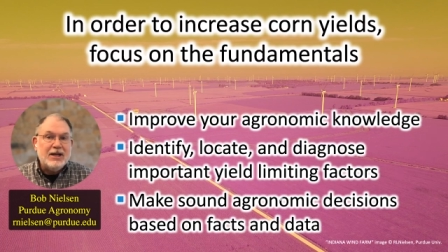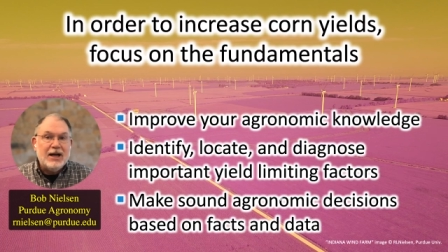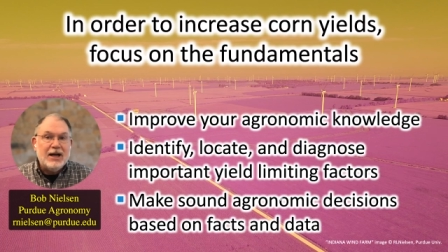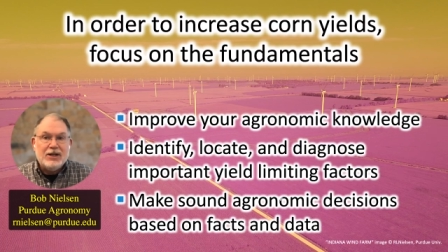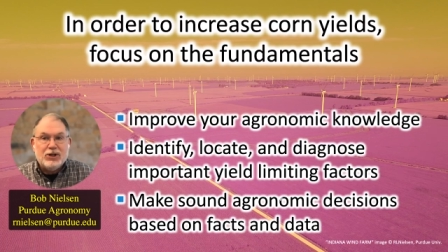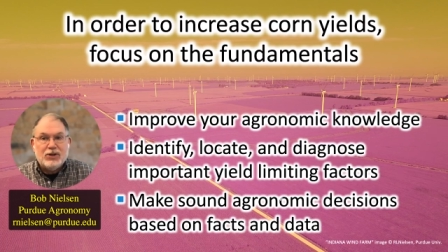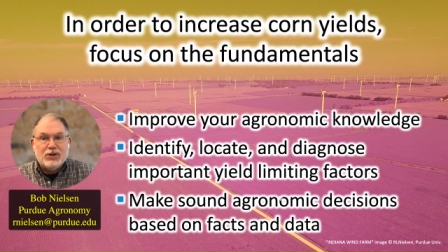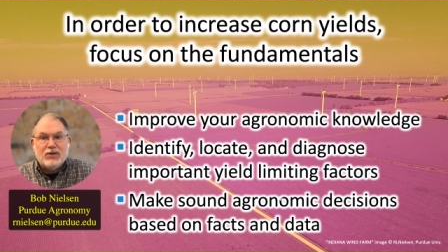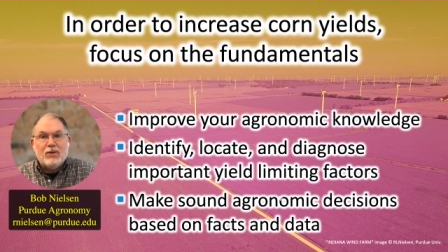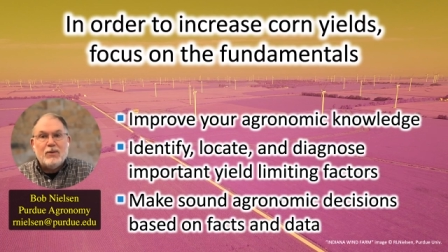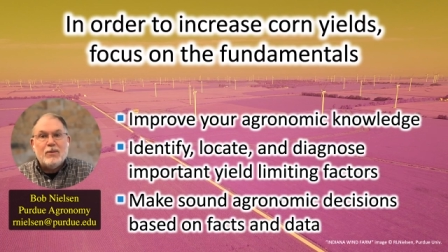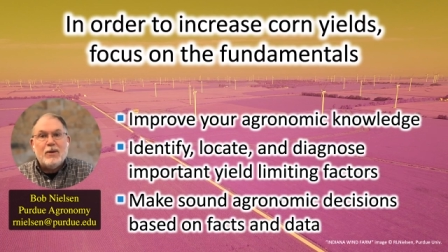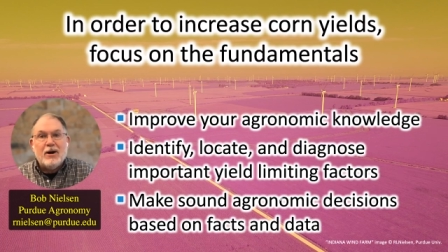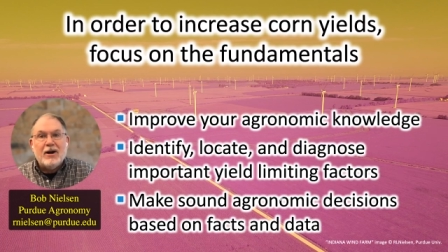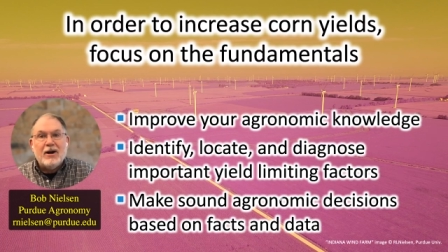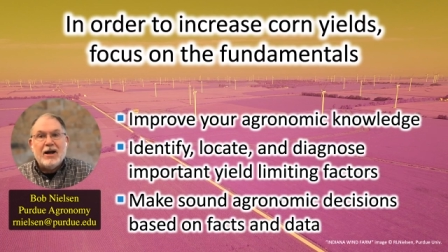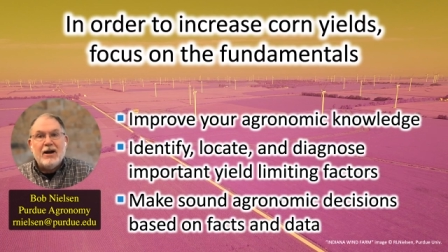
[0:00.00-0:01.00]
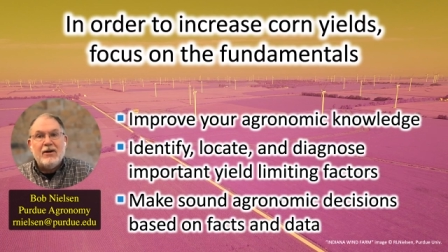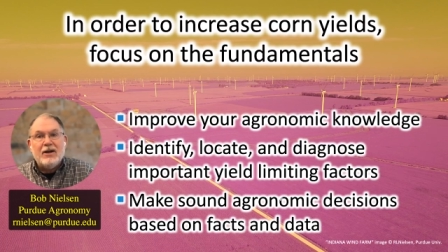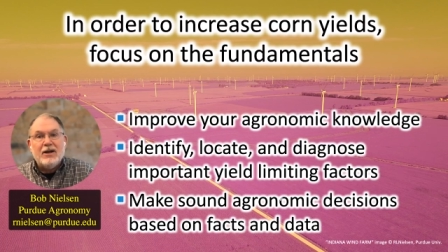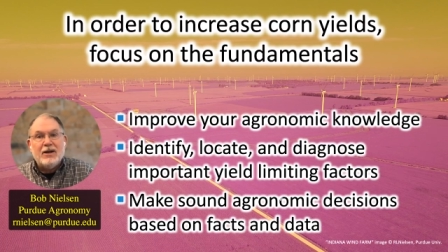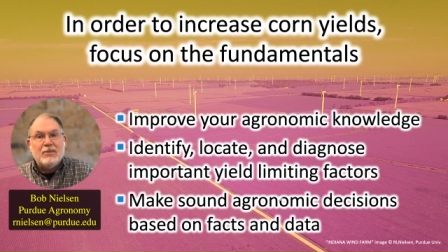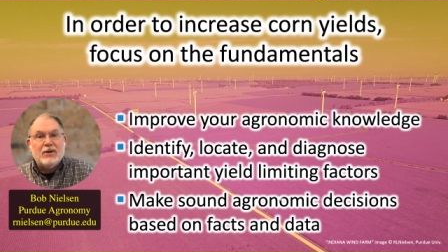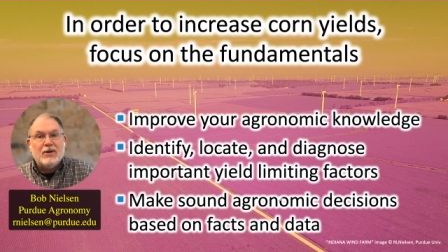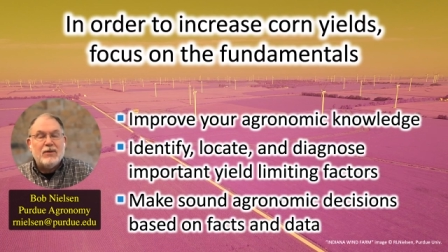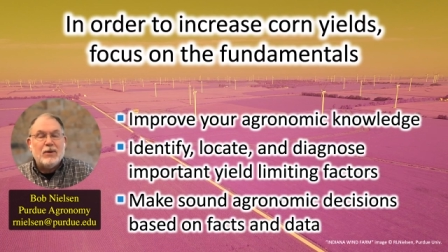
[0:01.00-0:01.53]
not just from our area,
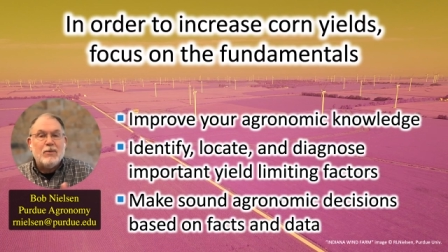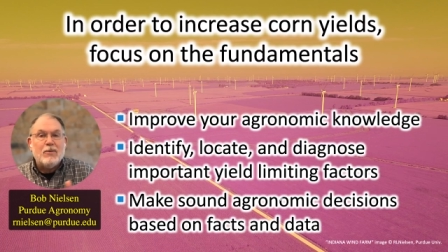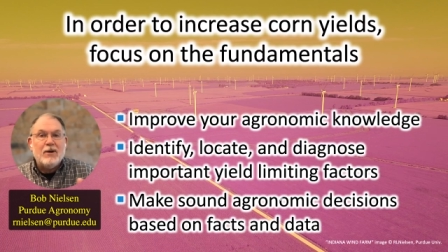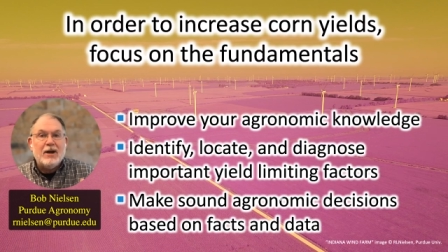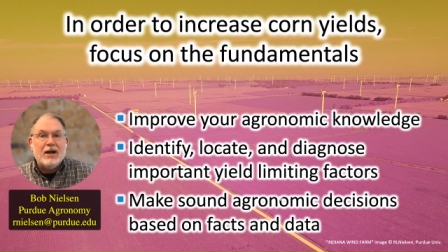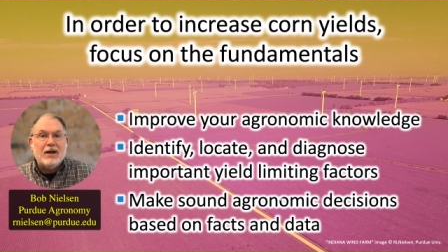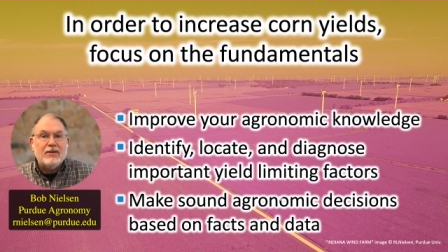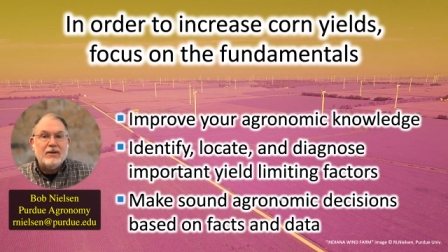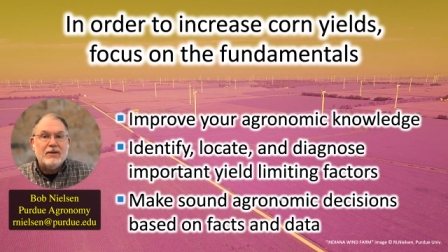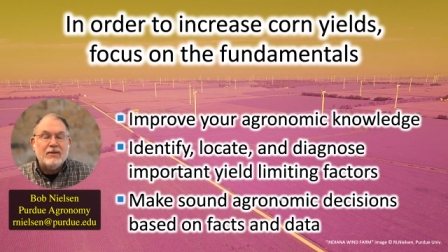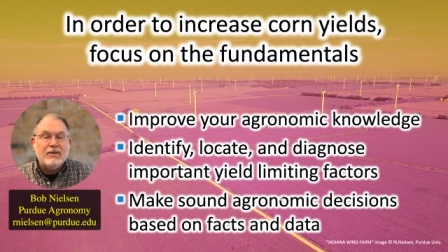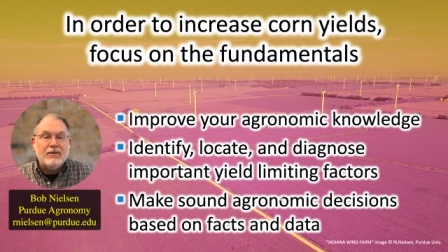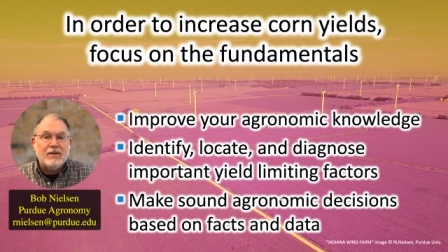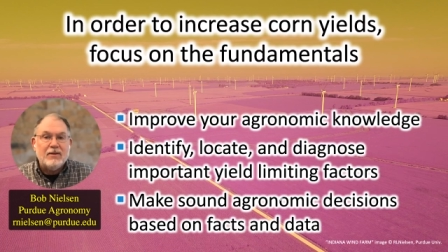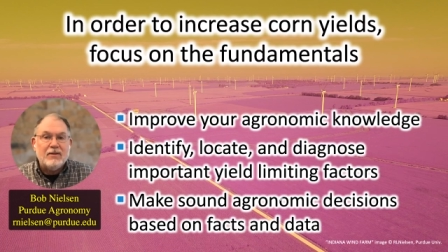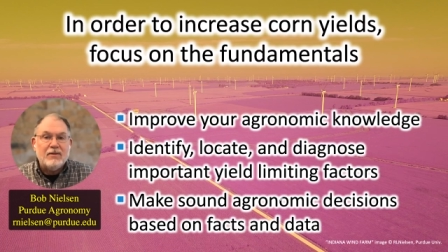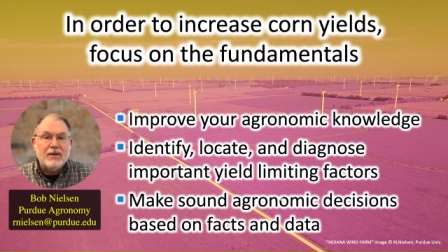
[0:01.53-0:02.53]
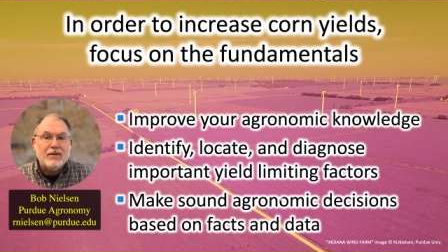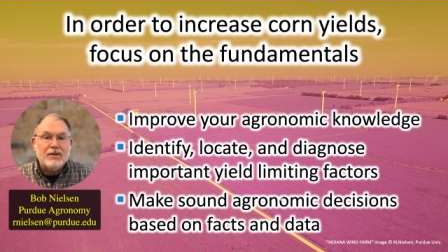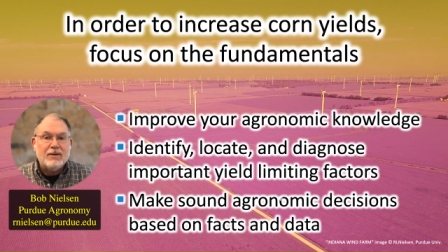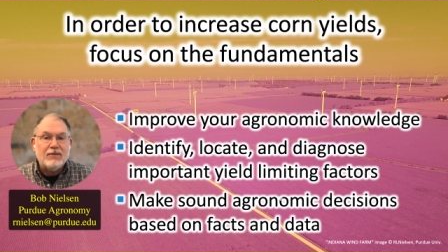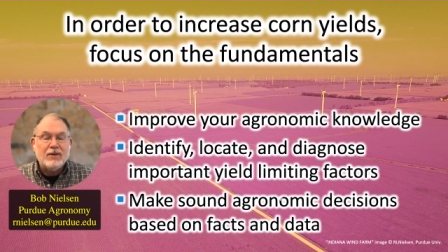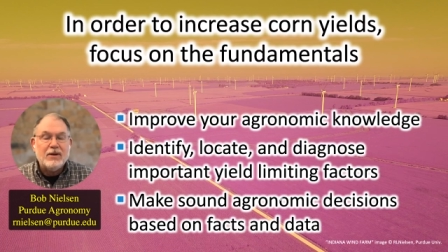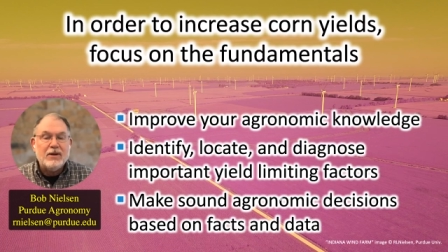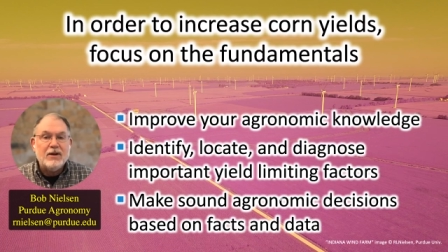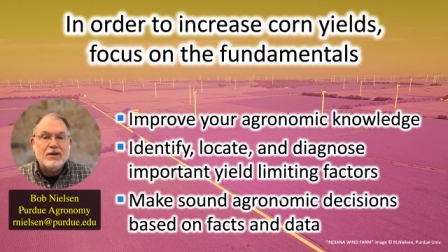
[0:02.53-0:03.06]
but from around the, the
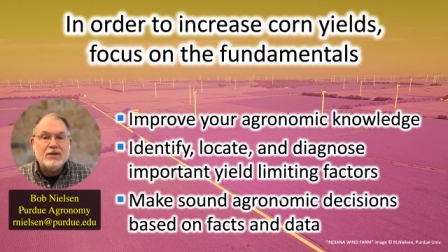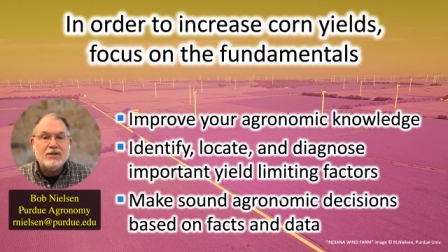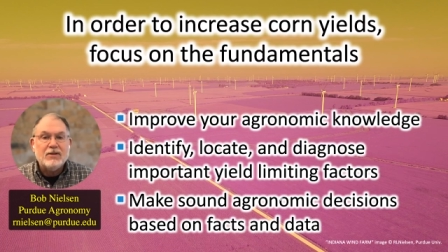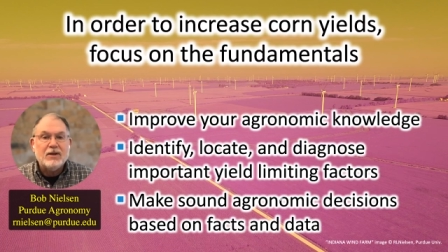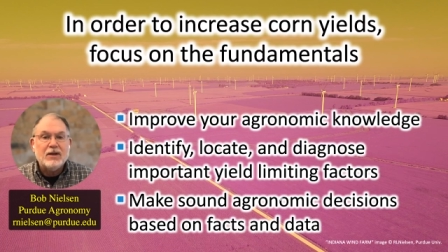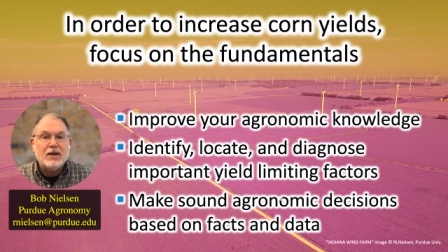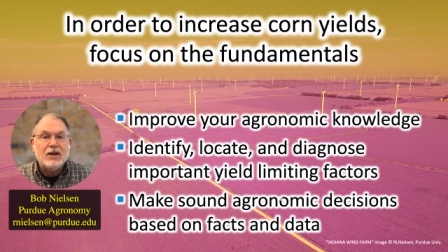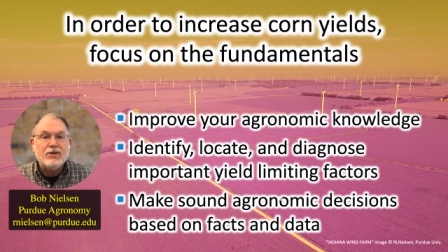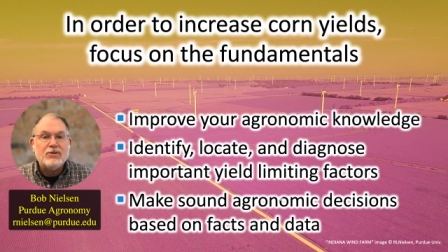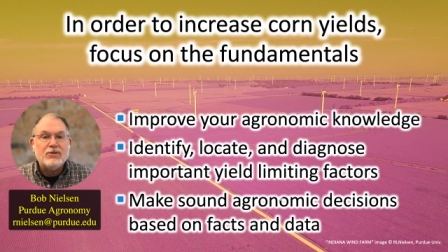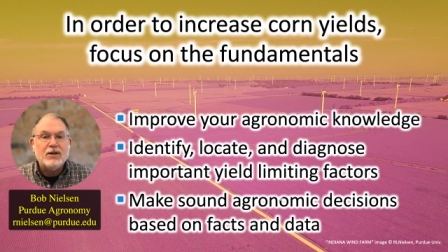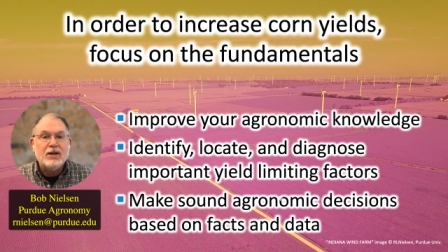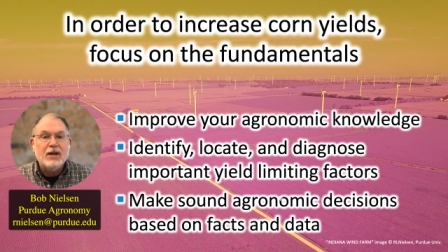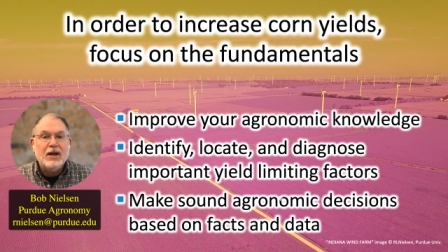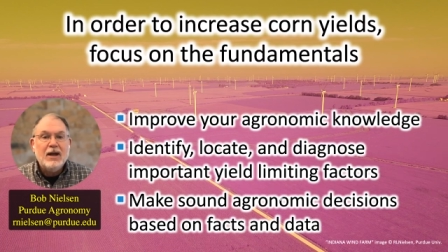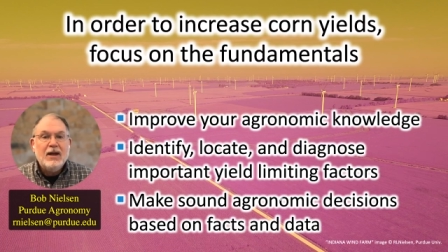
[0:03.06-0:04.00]
different areas of the country.